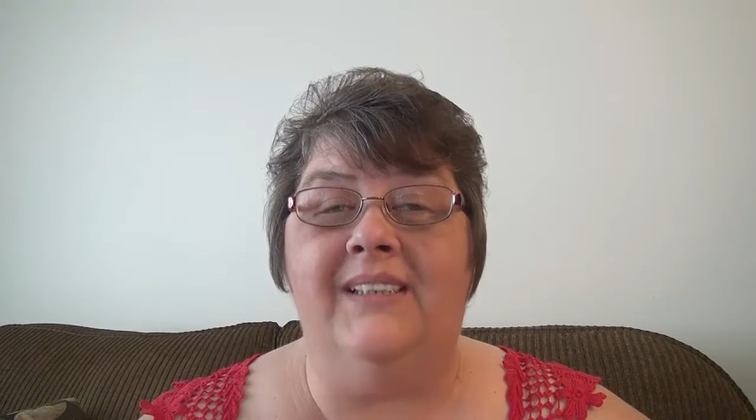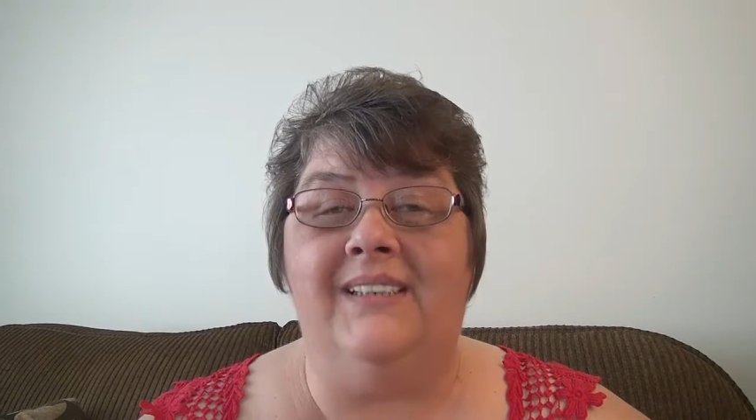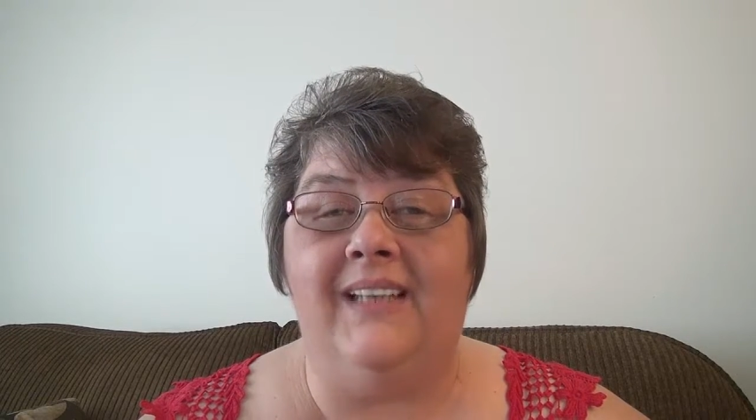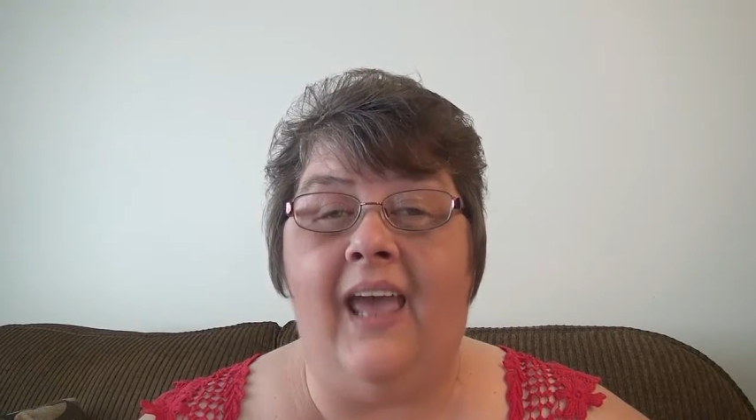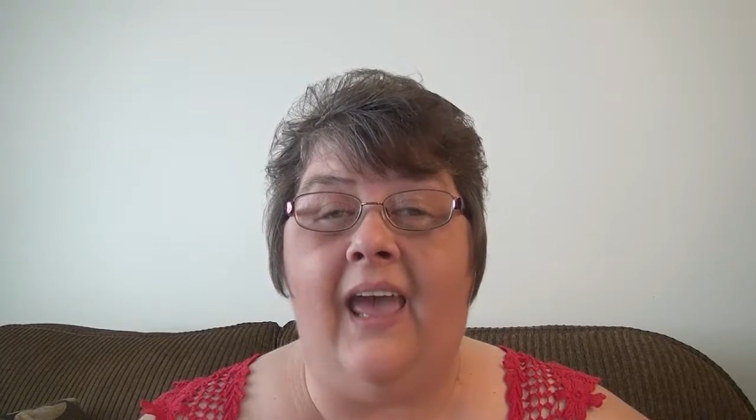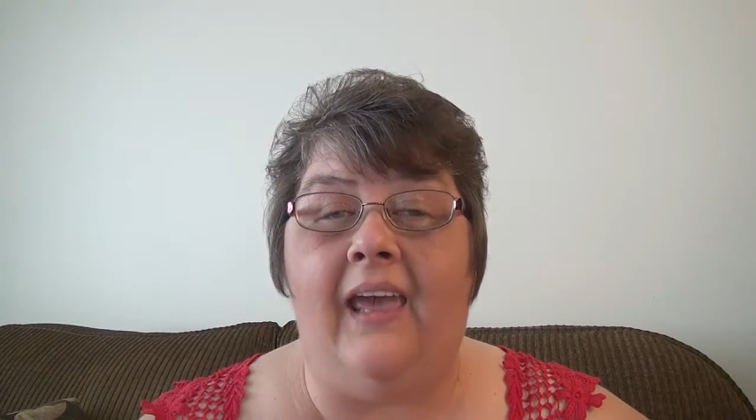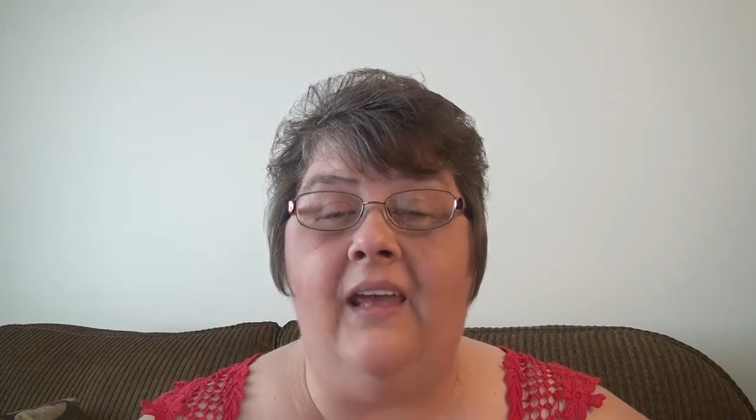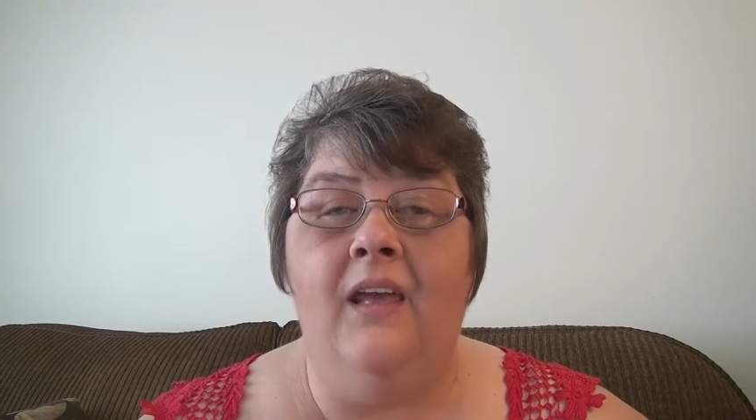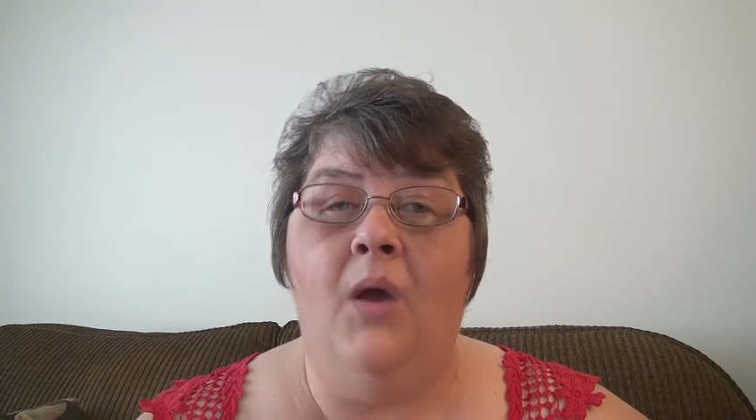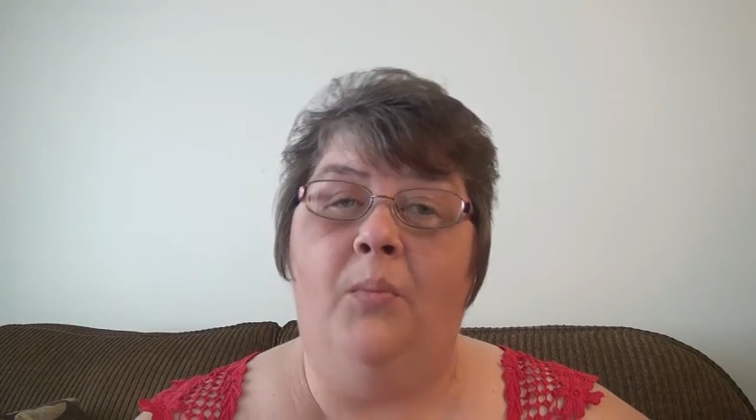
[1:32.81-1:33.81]

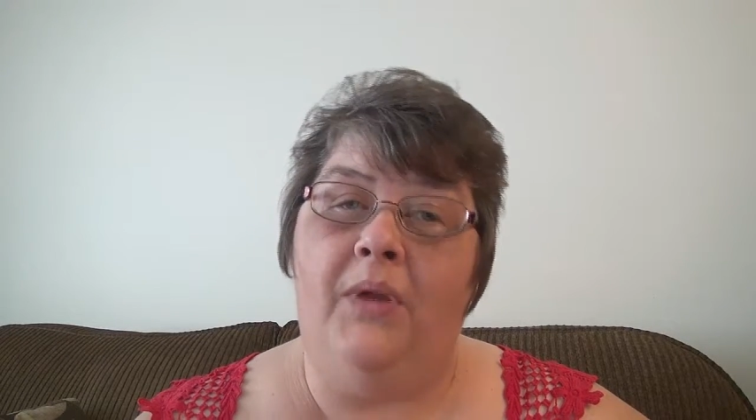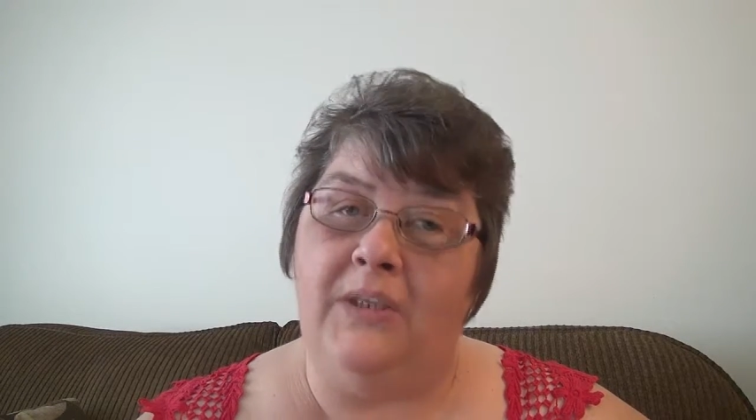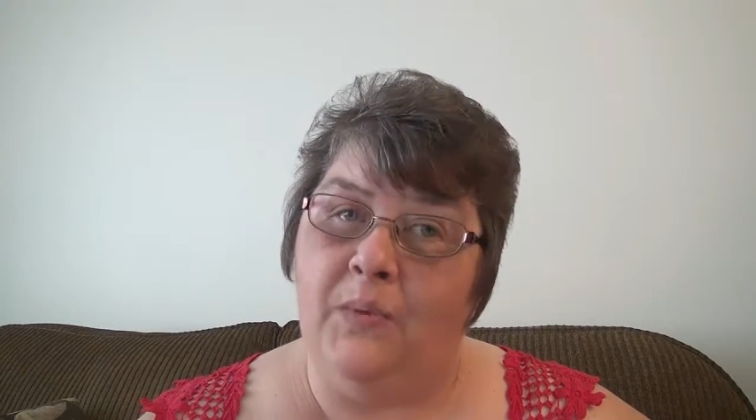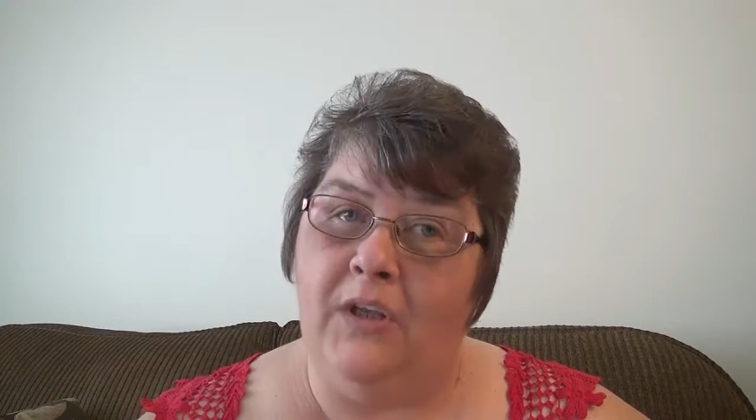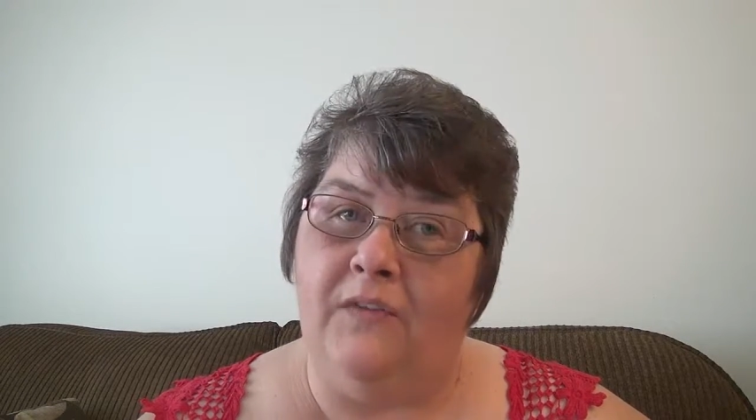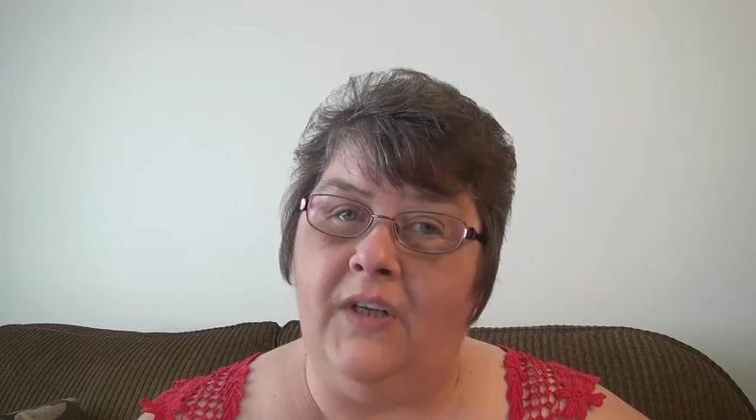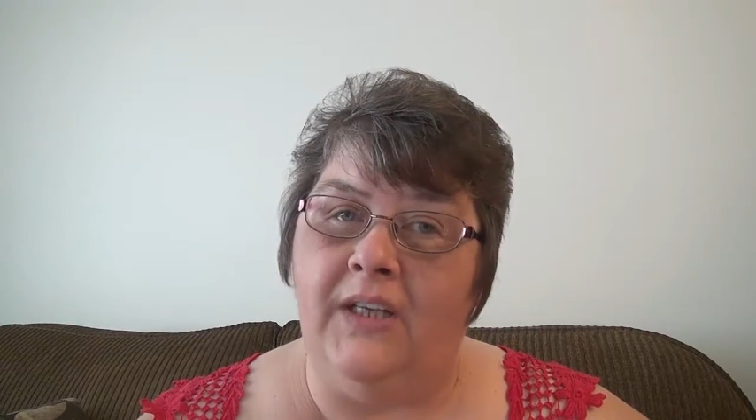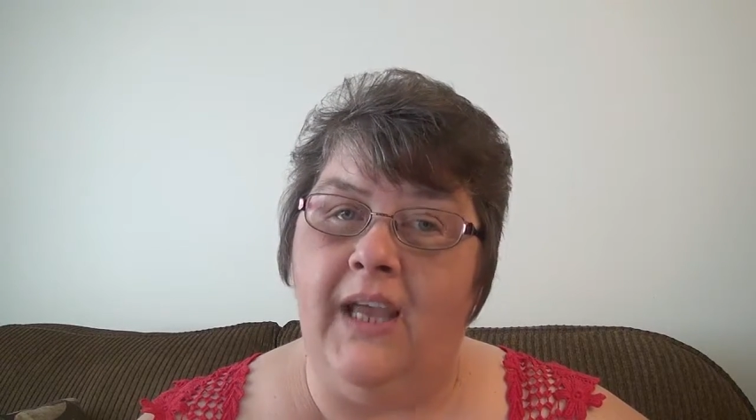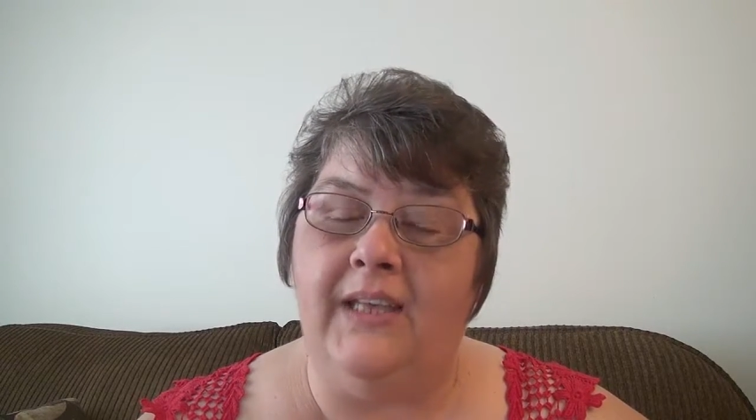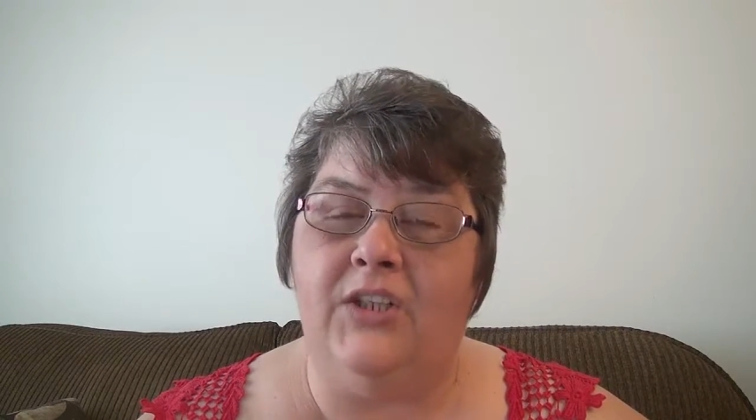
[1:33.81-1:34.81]
today plus what you've
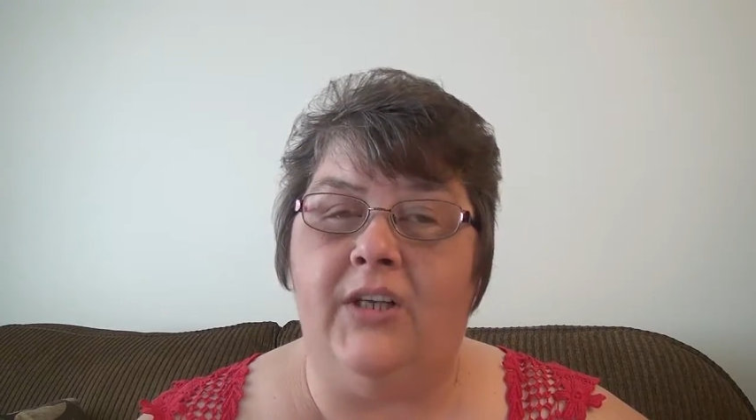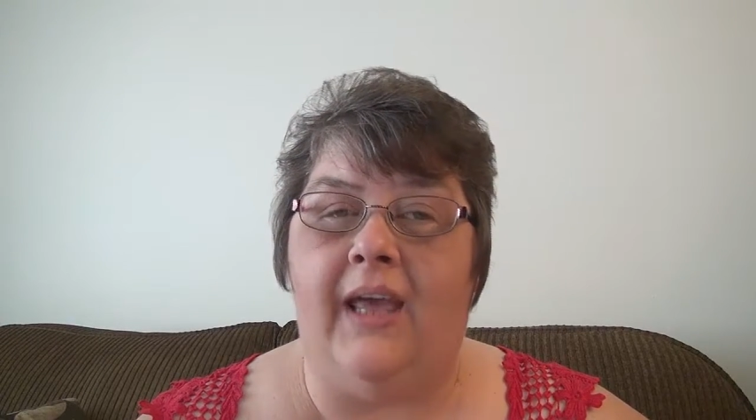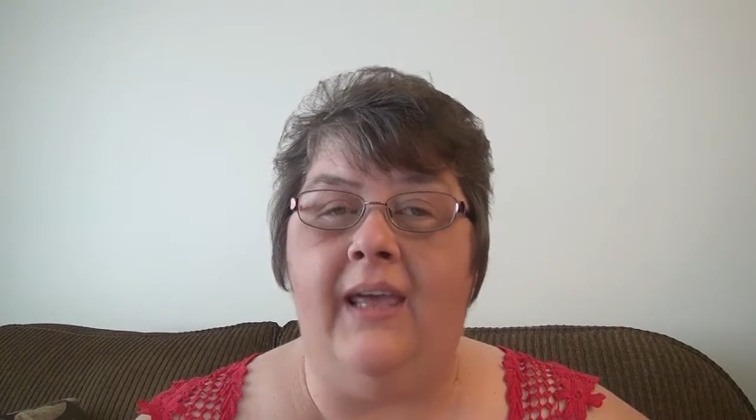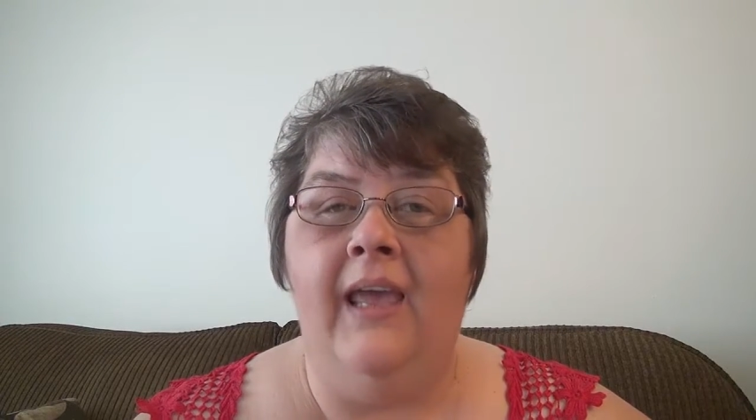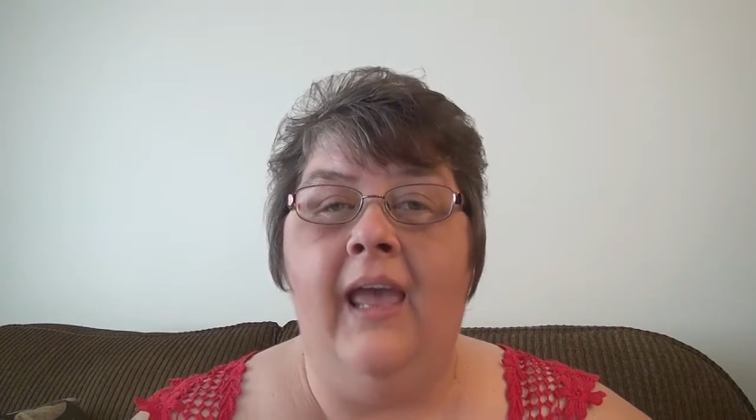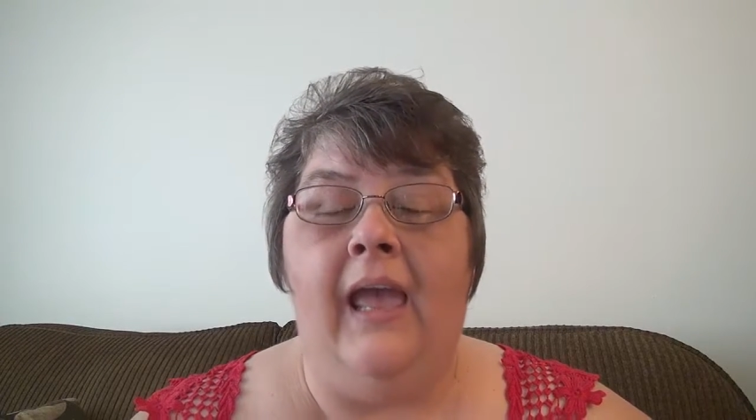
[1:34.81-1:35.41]
done yesterday,